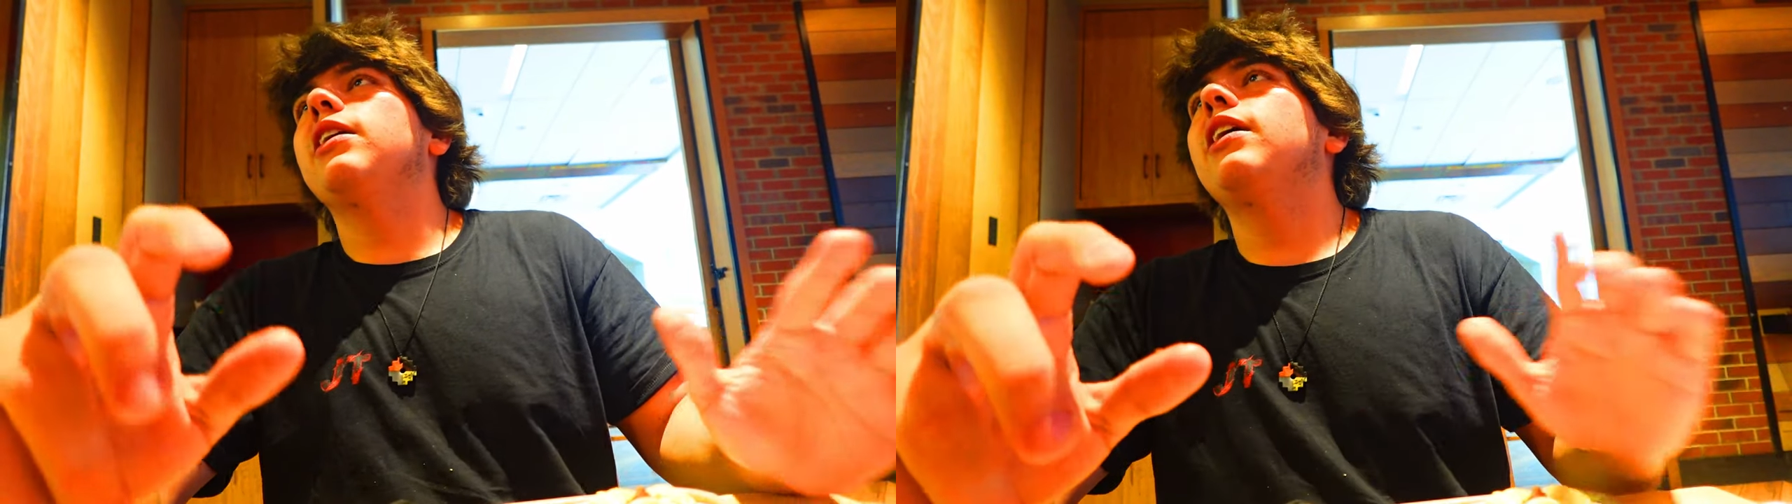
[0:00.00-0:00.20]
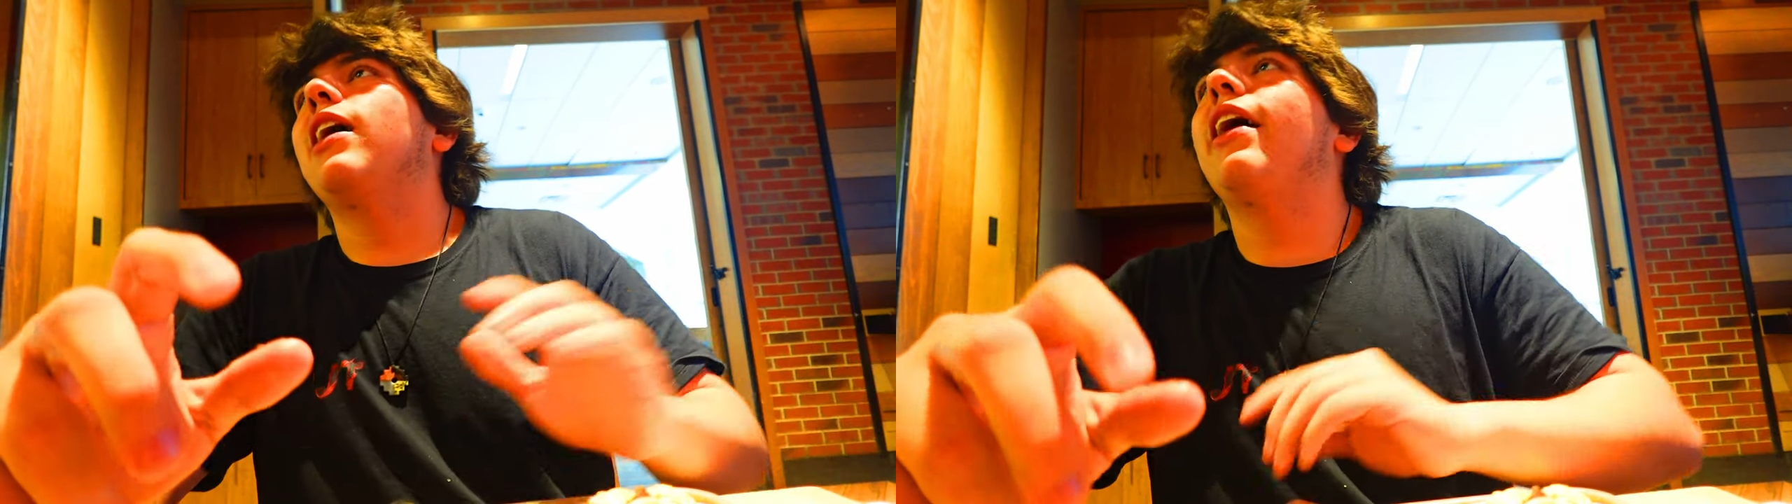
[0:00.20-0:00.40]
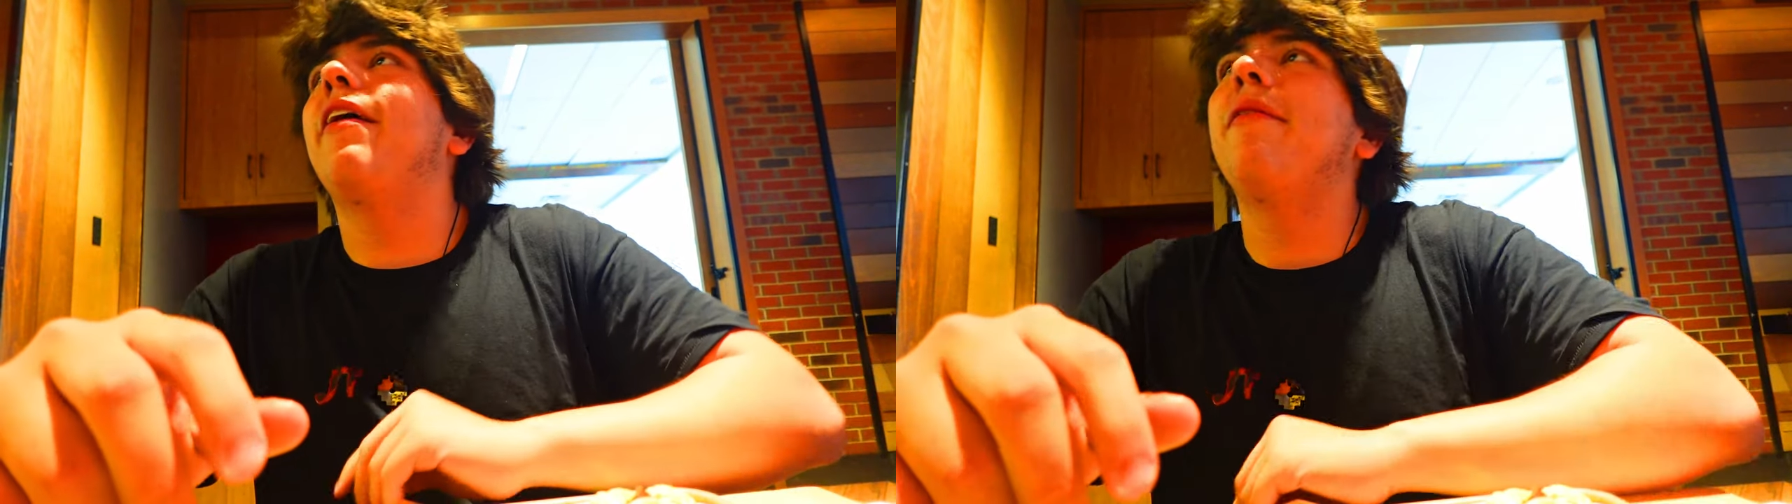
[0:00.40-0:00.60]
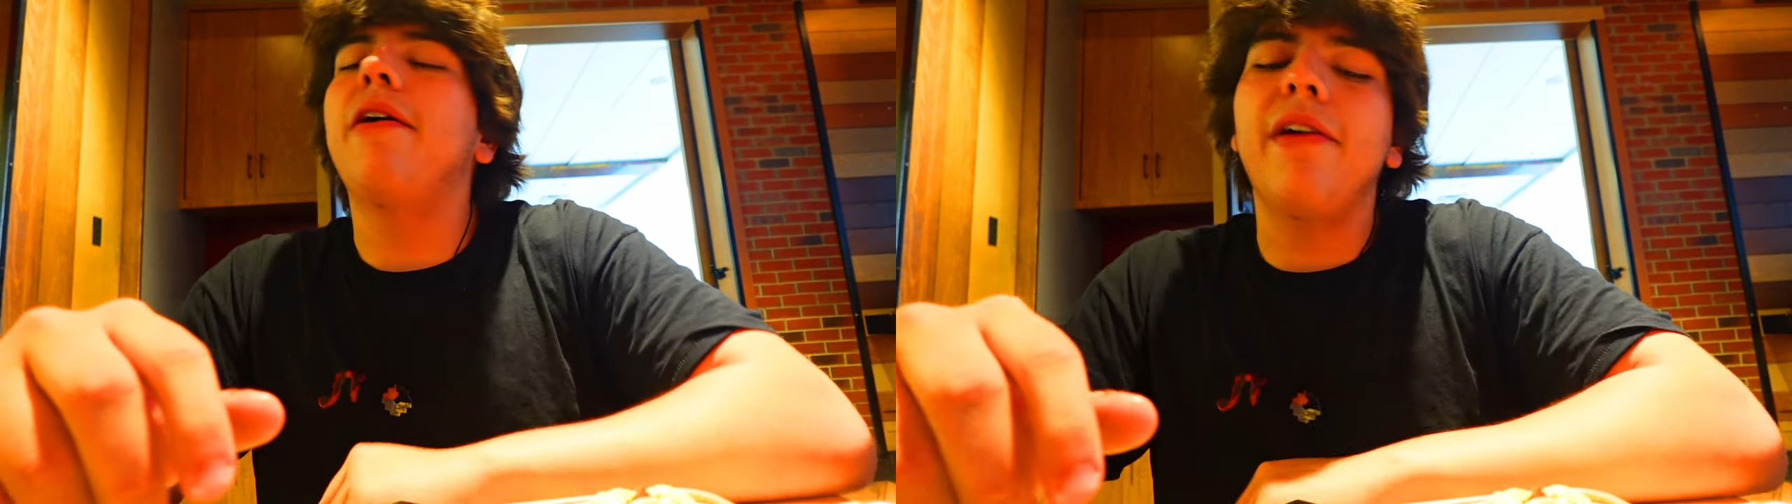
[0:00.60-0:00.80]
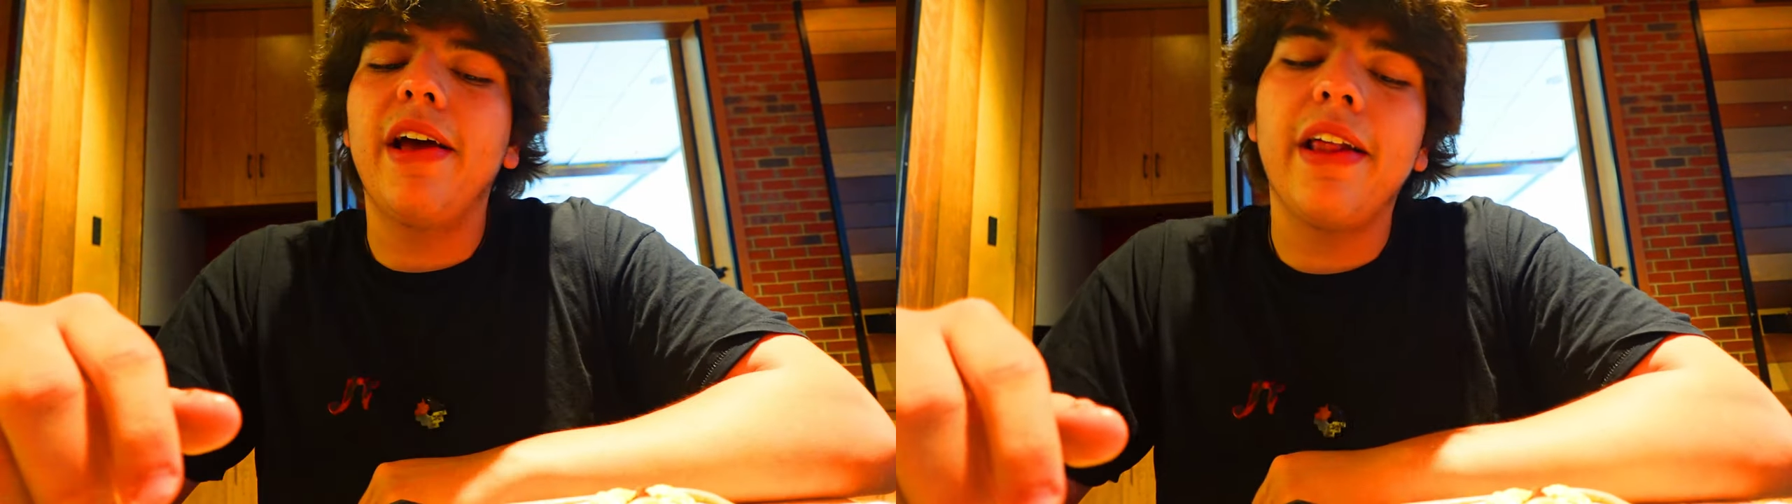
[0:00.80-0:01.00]
it, I don't know
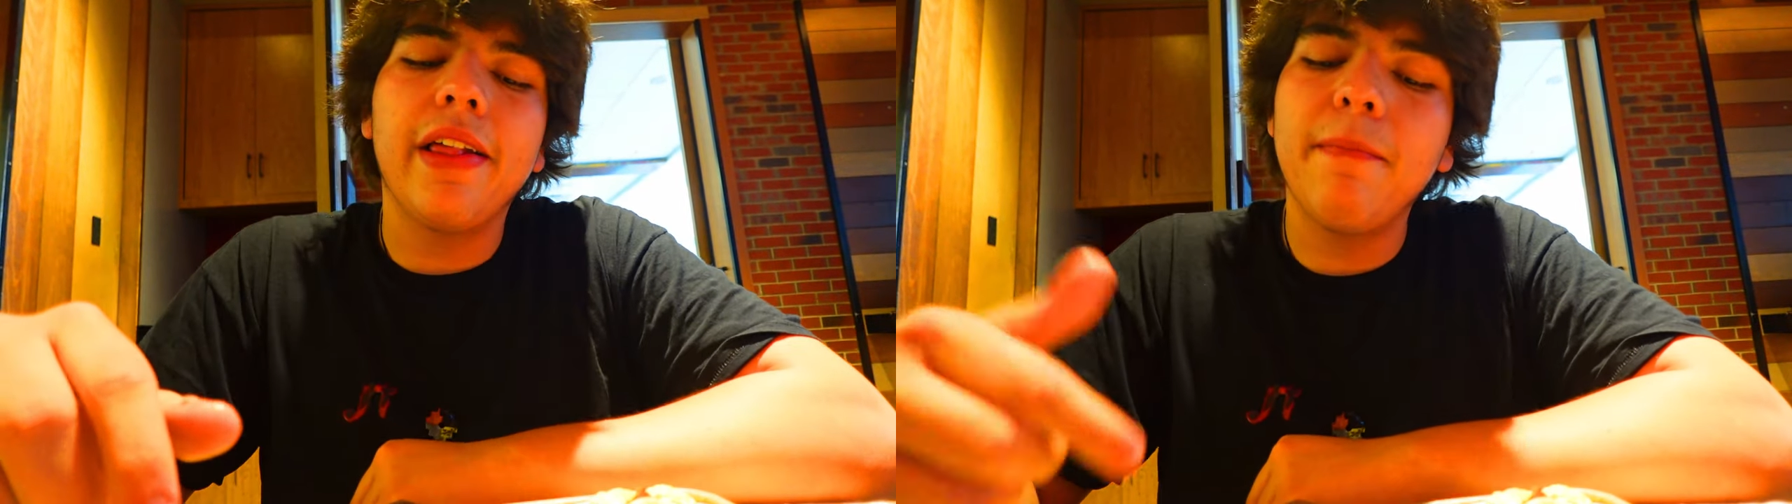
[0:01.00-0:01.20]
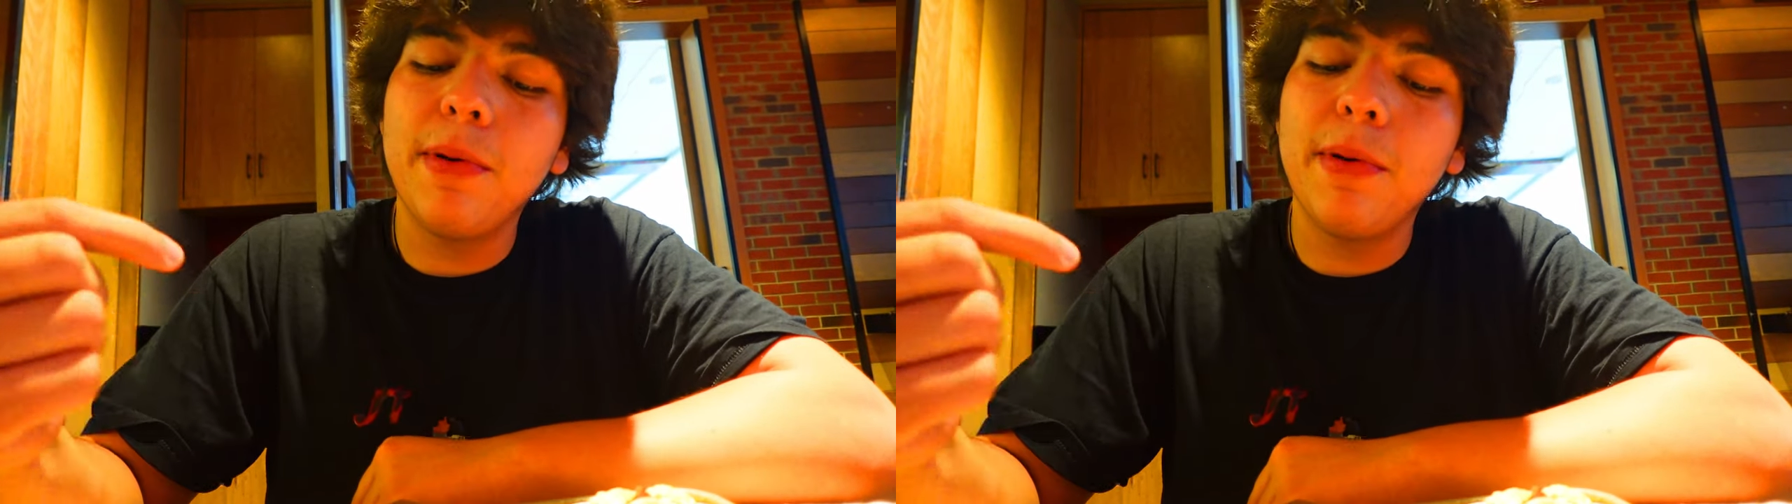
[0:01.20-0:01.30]
really anything.